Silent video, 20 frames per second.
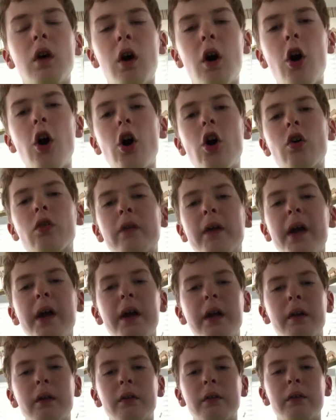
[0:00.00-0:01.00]

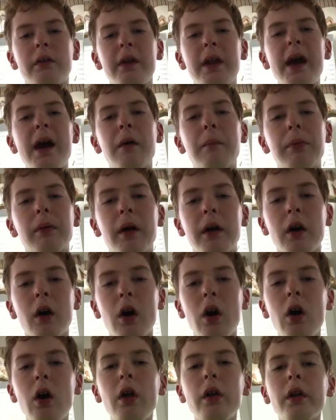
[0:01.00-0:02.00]
Alright, now play
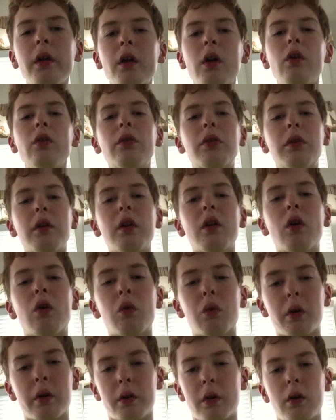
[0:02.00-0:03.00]
all the notes in
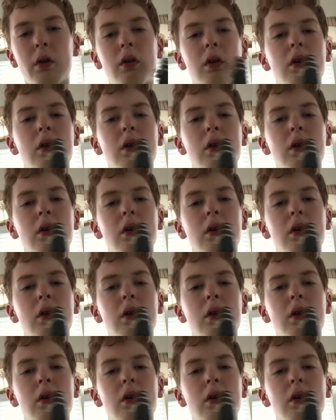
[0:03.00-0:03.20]
order.